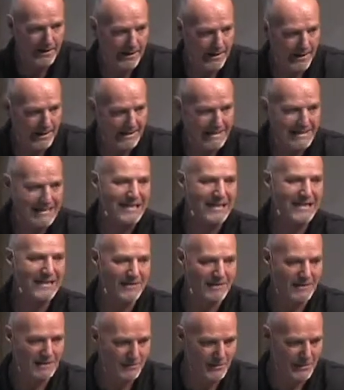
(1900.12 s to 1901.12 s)
and it's
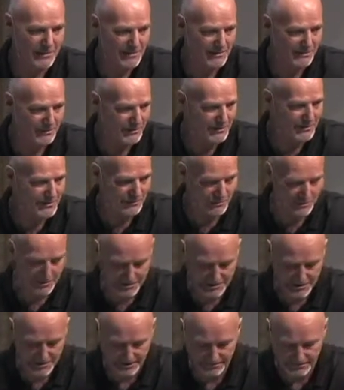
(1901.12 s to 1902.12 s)
indispensable to
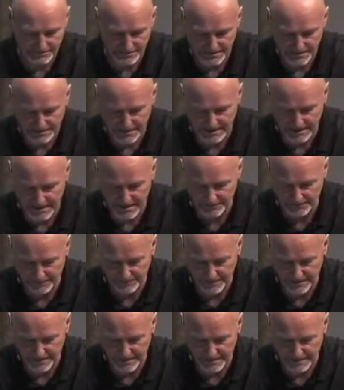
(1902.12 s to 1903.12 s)
worship. See that
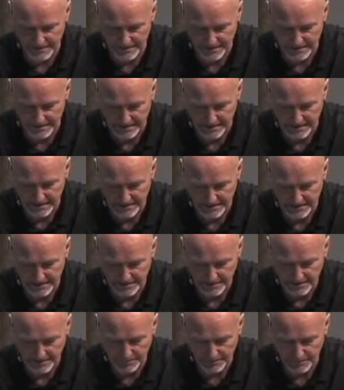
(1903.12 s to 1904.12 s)
verse six.
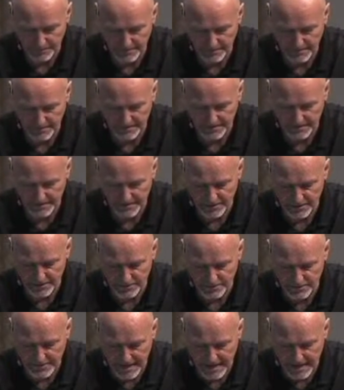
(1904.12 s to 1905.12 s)
Here's our purpose that you
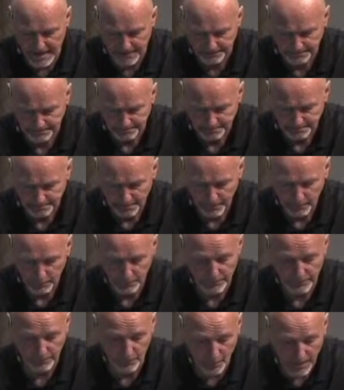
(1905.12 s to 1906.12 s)
may,
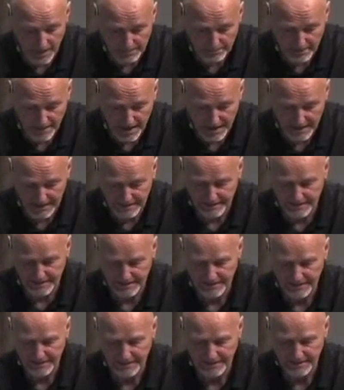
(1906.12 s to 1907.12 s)
with one mind
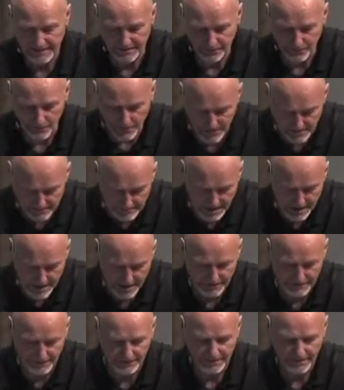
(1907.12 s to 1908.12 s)
and one
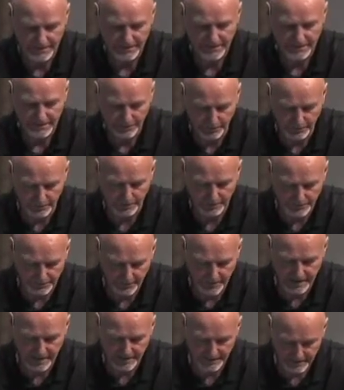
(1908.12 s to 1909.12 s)
mouth,
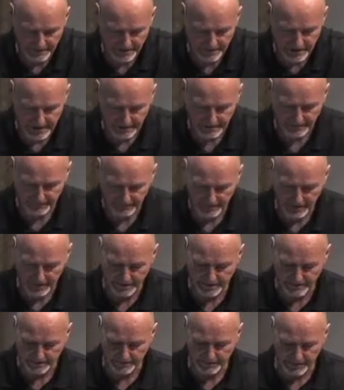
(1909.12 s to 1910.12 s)
glorify the God and
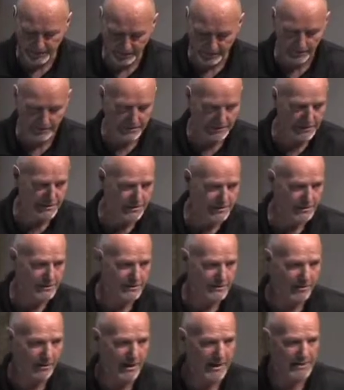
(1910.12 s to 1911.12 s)
Father of our Lord Jesus
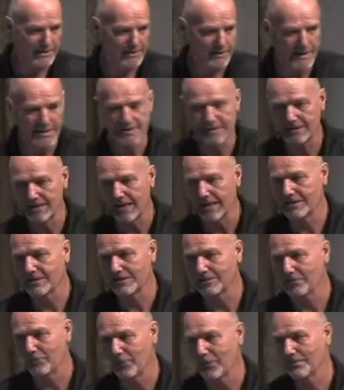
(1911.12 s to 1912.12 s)
Christ. That's, that's
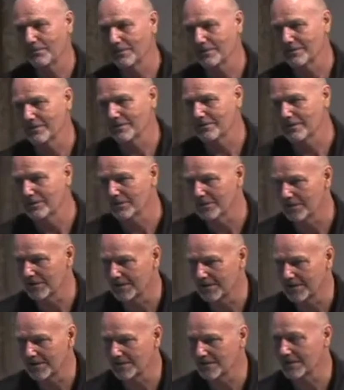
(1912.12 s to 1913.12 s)
the purpose of the
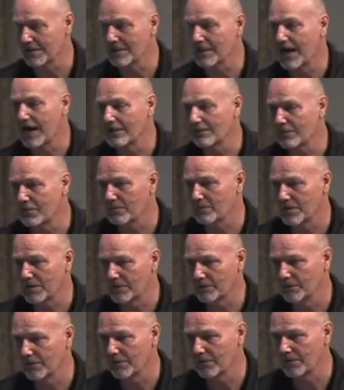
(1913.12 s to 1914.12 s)
unity, is that God would be
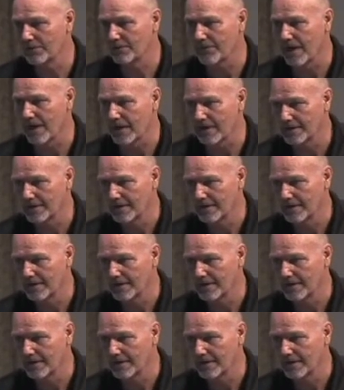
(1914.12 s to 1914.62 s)
glorified.